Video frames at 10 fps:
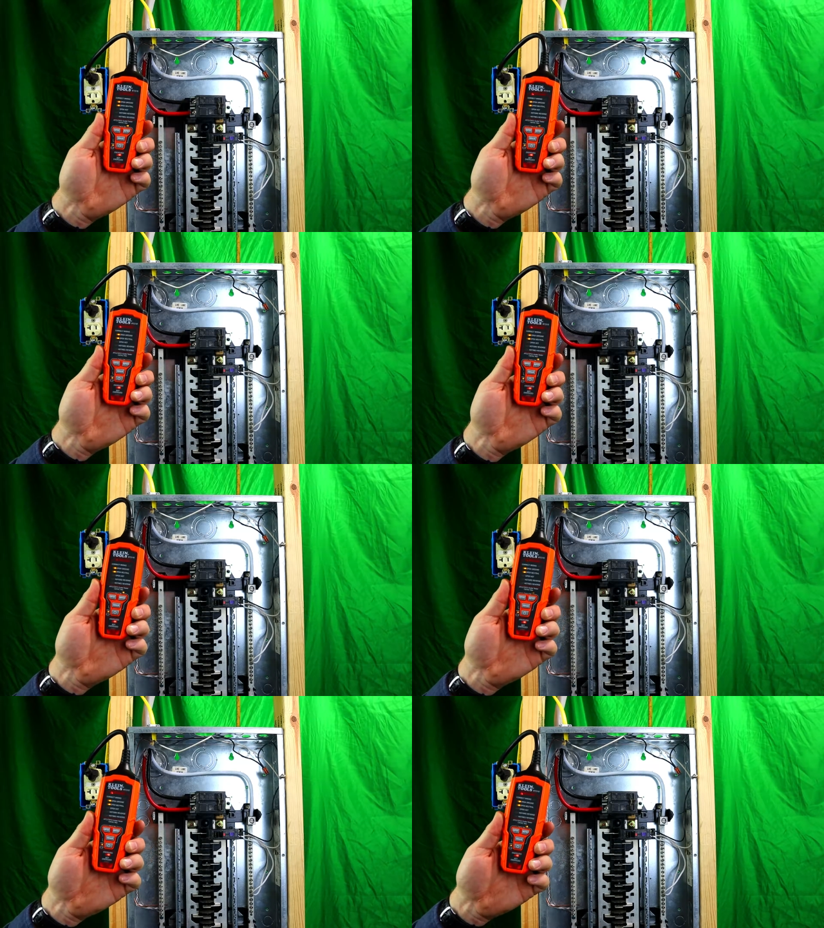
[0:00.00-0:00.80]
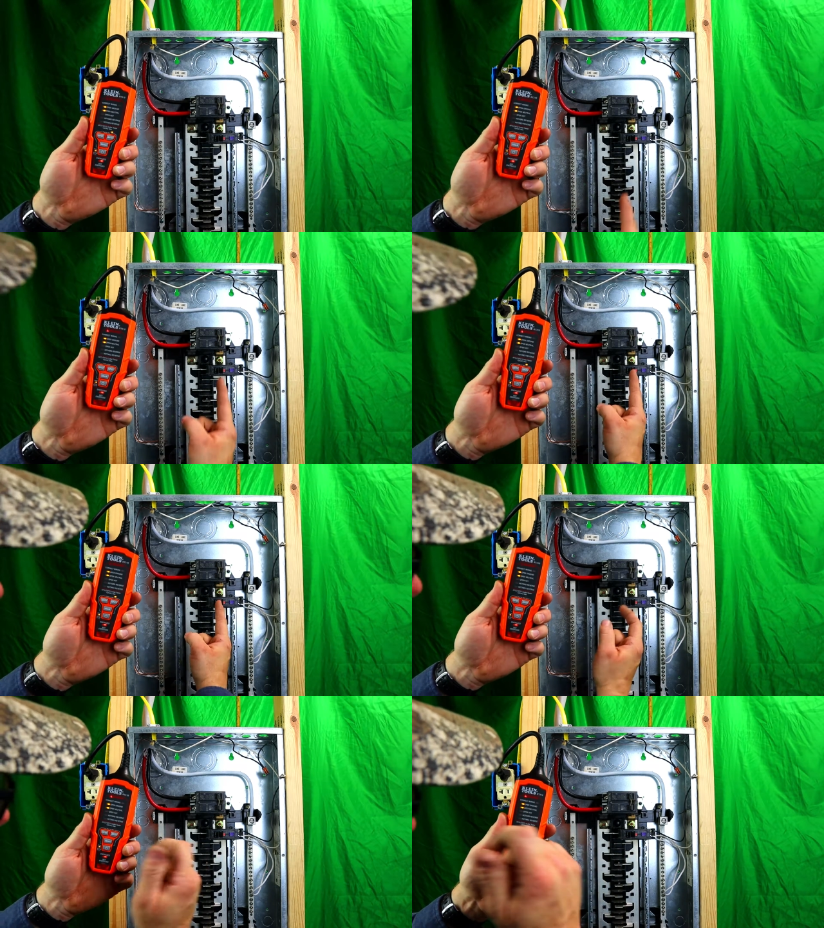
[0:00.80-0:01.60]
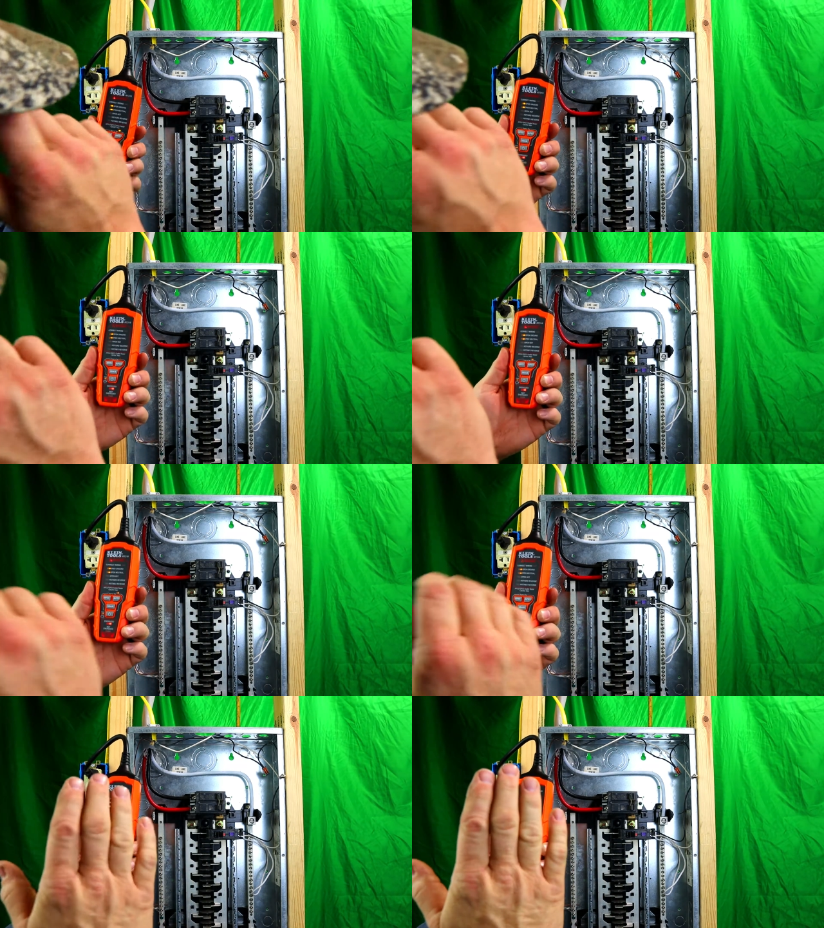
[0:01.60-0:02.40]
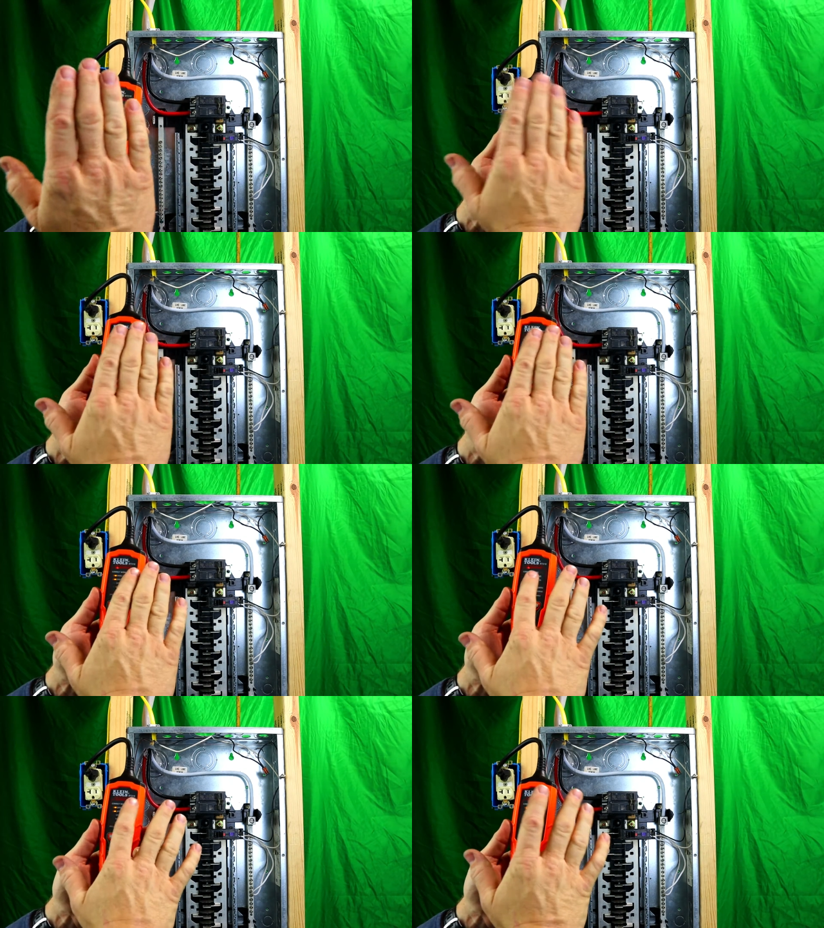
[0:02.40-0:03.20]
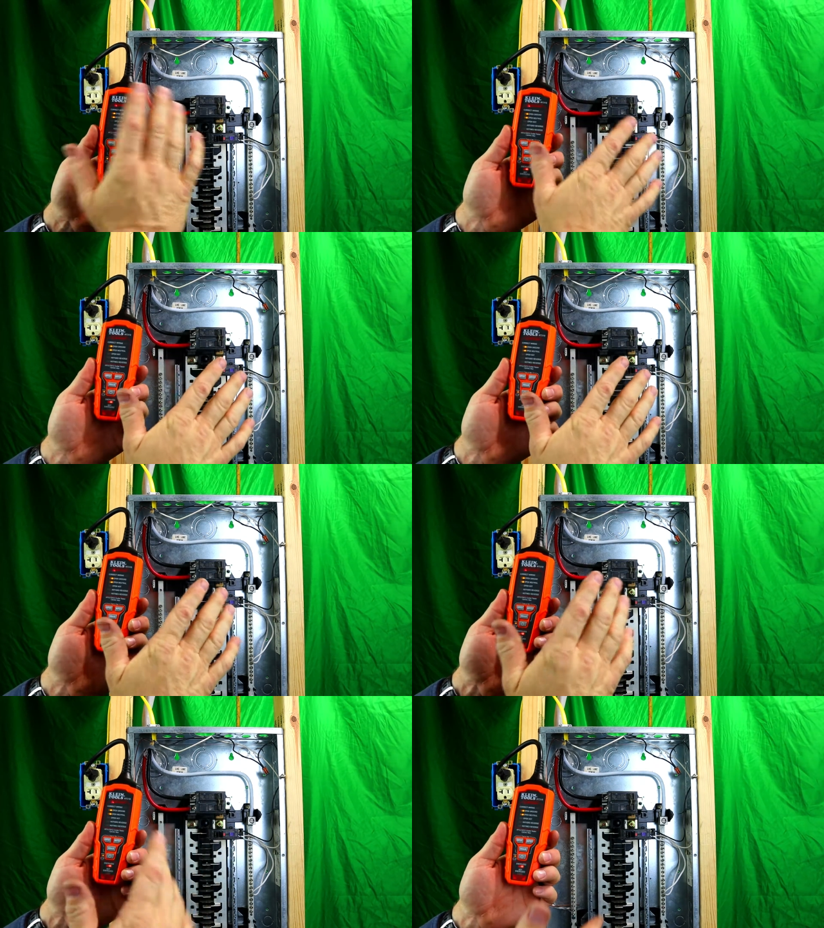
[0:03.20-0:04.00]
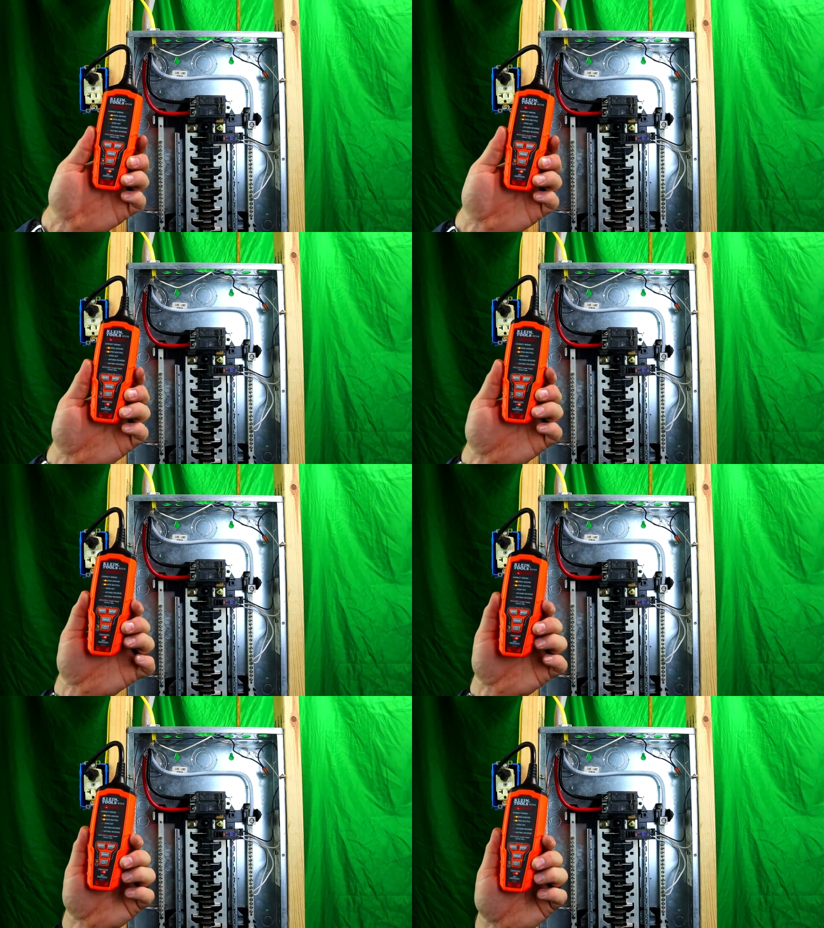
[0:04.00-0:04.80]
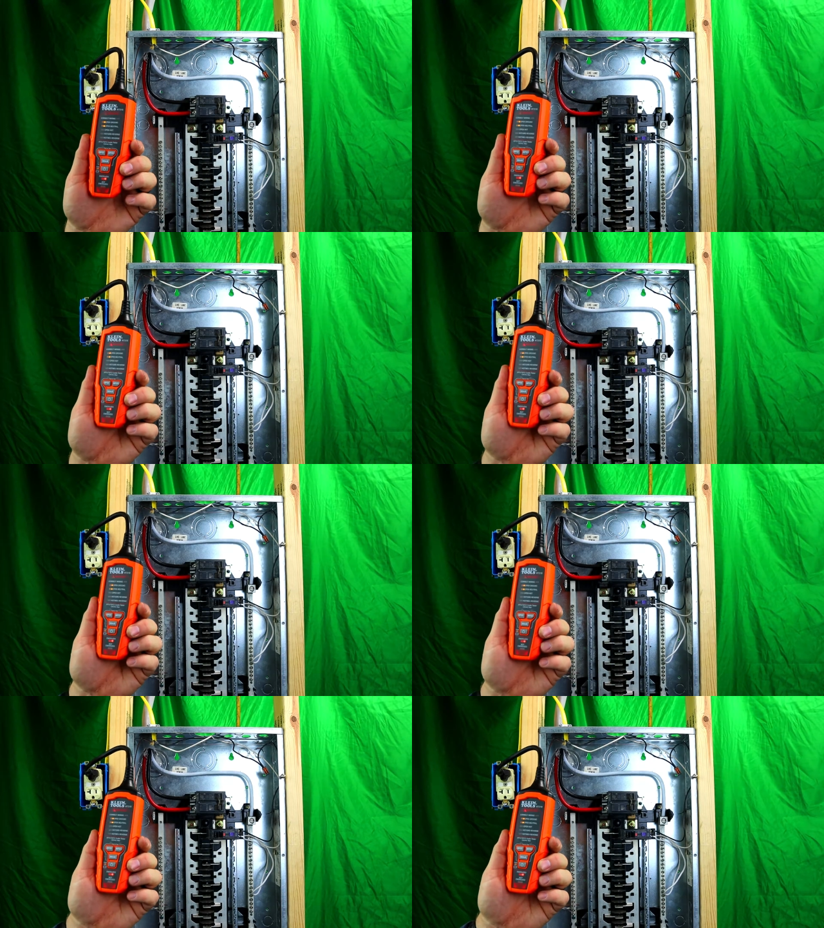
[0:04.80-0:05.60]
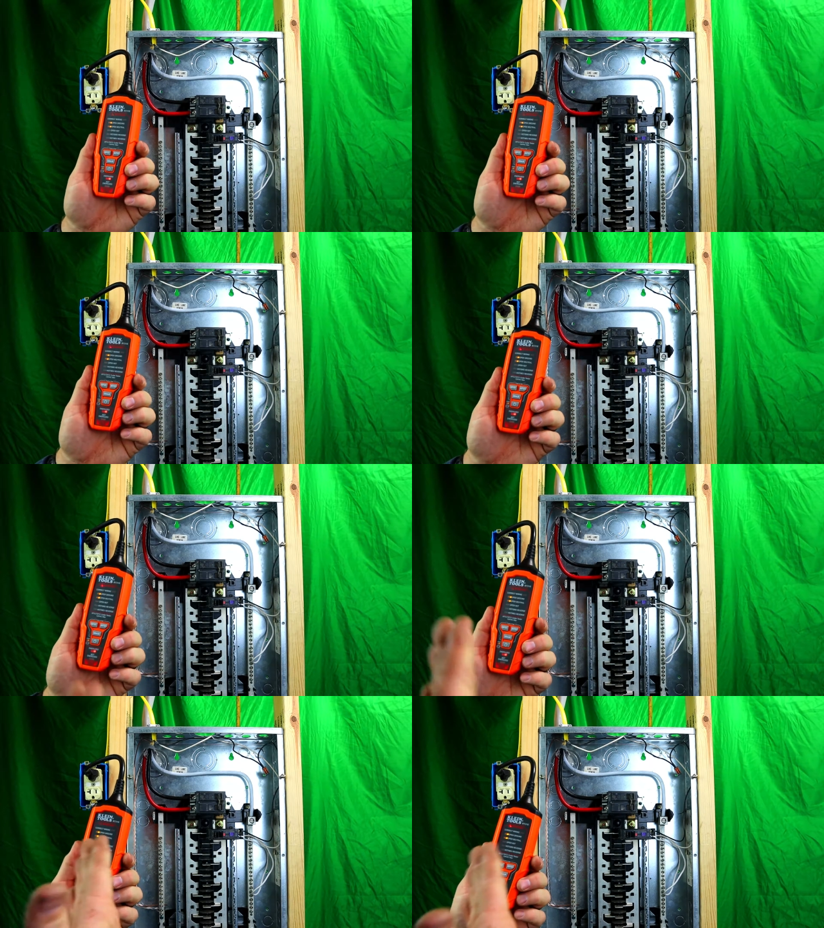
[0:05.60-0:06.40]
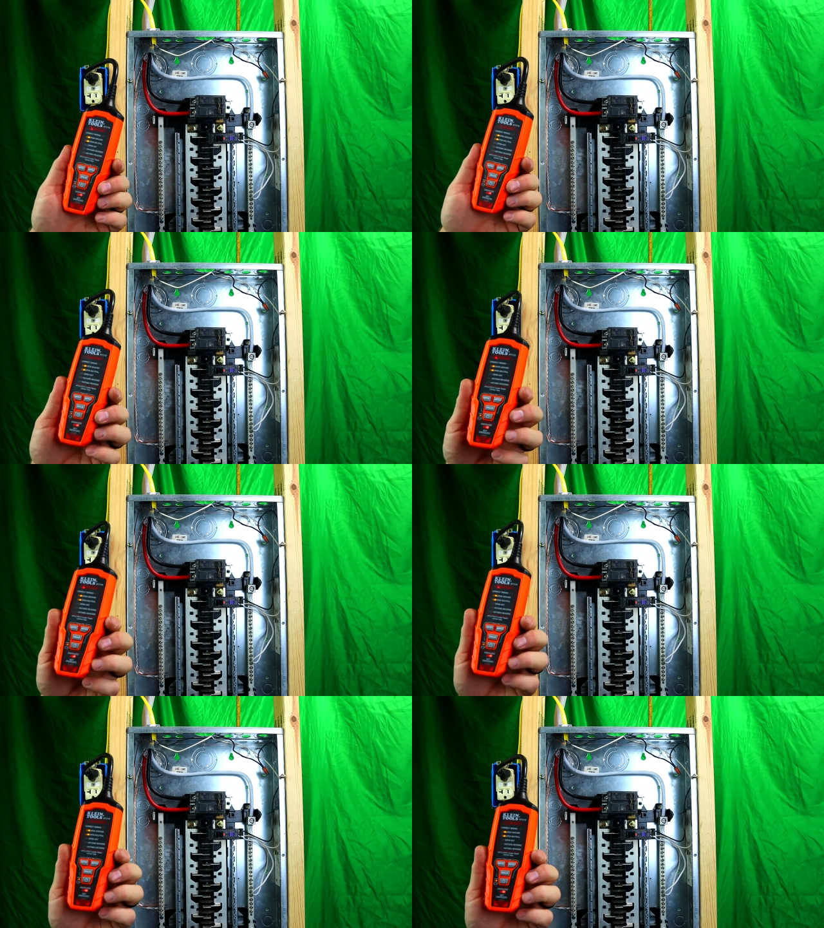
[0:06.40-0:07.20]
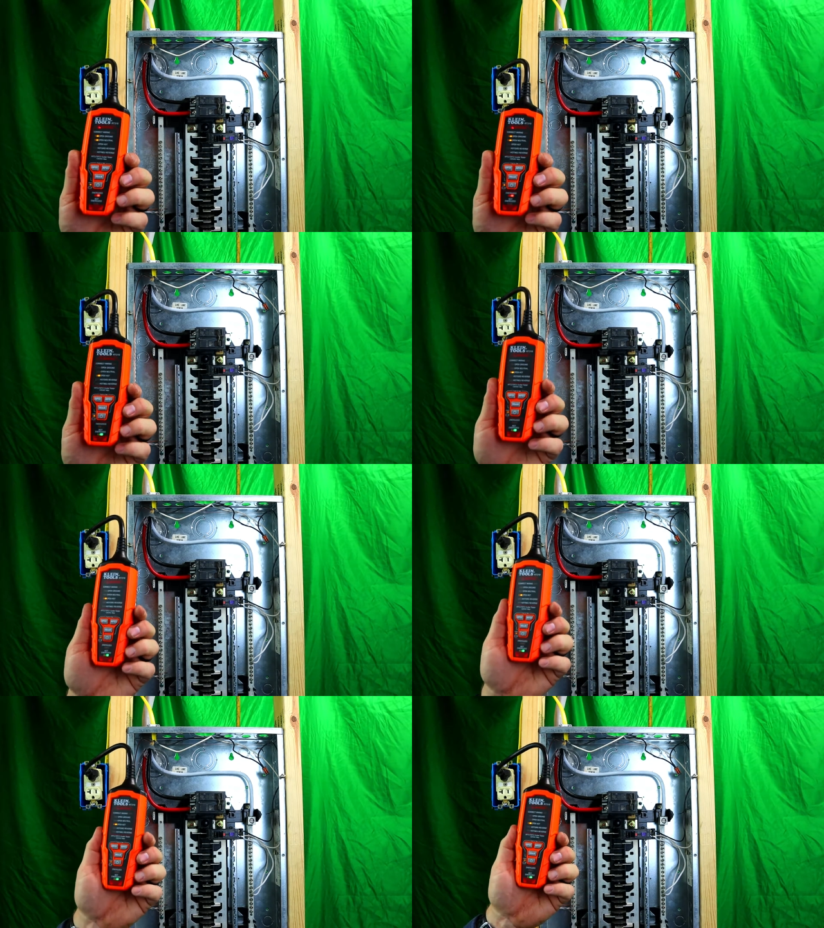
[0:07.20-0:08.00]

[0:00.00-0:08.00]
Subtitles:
[unreadable: no face in view]